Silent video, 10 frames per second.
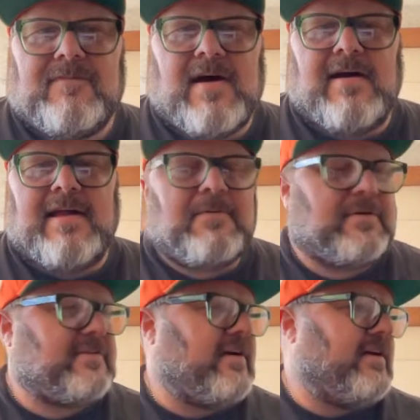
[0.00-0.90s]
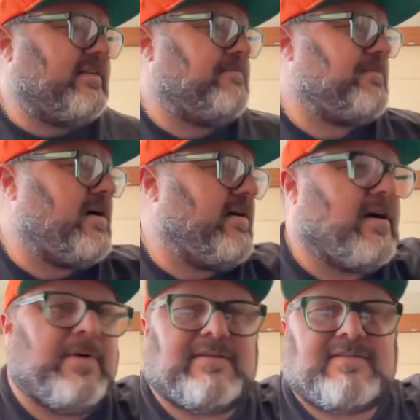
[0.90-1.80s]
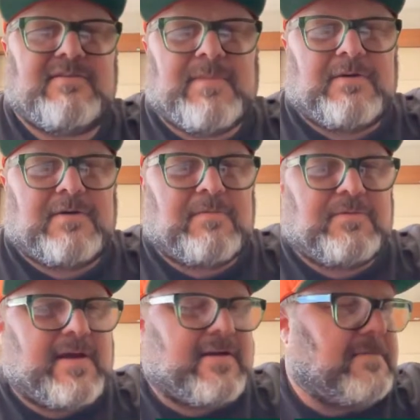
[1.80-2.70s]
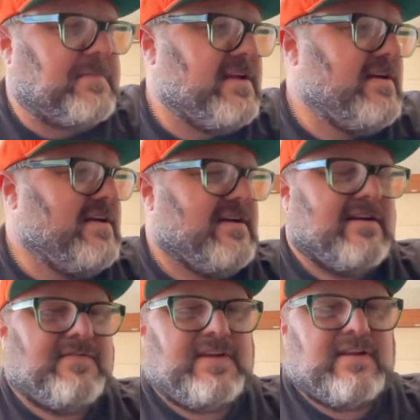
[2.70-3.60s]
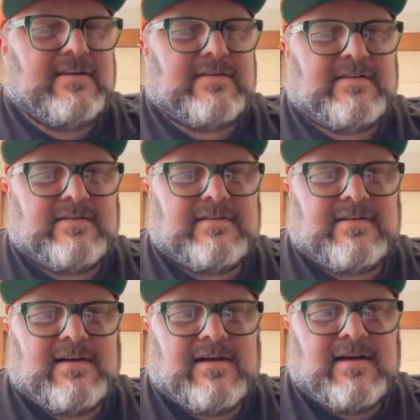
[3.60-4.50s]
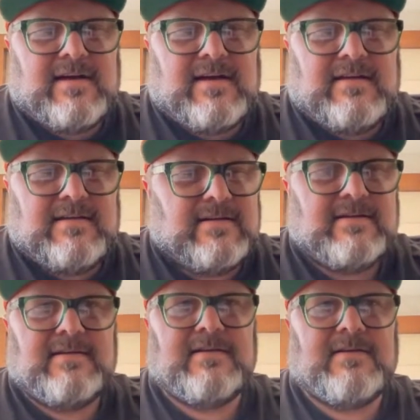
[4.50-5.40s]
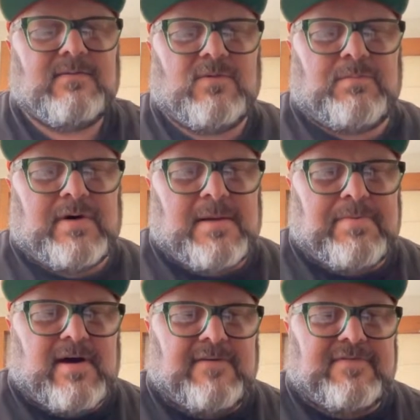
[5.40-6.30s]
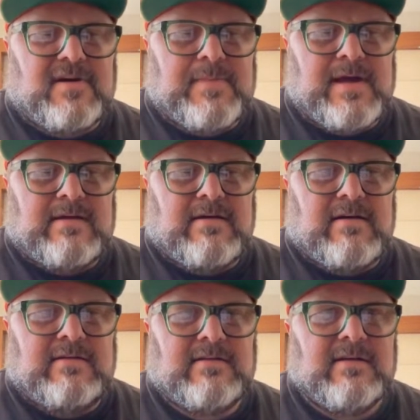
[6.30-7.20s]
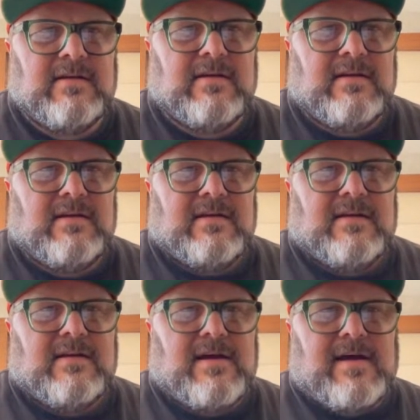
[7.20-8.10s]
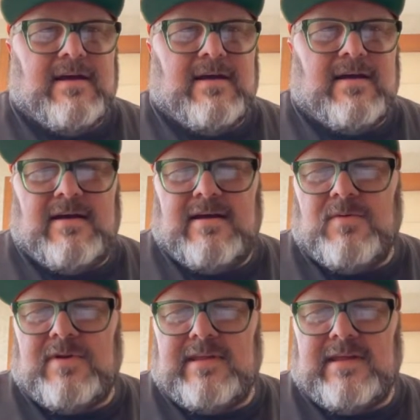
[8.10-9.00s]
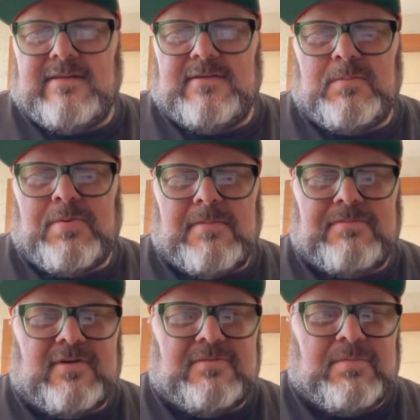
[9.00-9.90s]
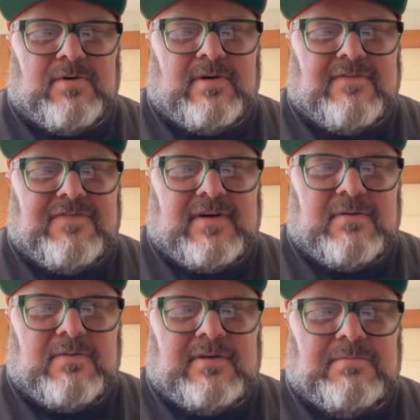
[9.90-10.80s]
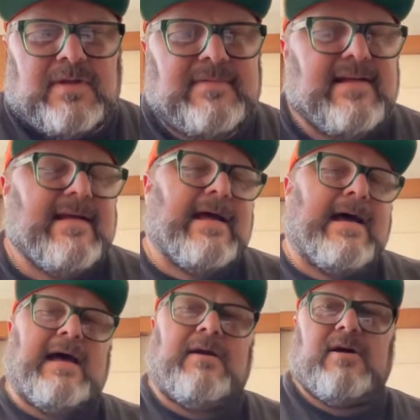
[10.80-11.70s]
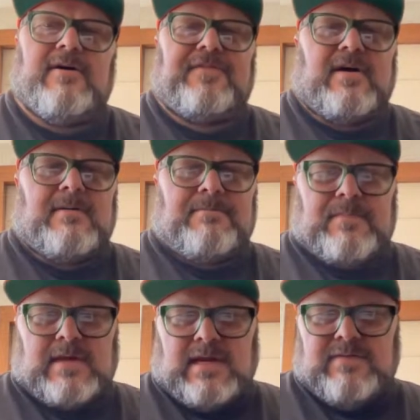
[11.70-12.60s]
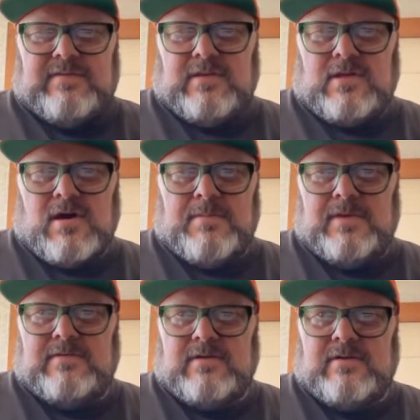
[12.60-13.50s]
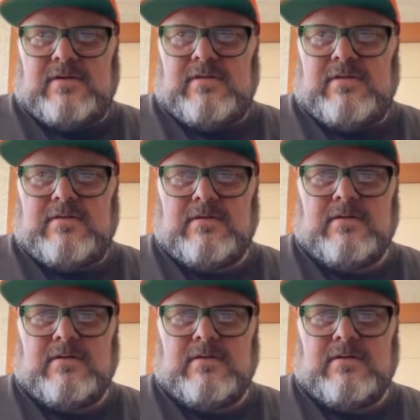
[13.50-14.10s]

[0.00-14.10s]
Oh, yeah, we're still out there. All right, I'll wait to see if Michael comes back on. If he doesn't, we'll pop off, come back on. I wanted to get into the Pop-Tarts Bowl, how fun it was. But I don't know if I can't even see the comments on there either.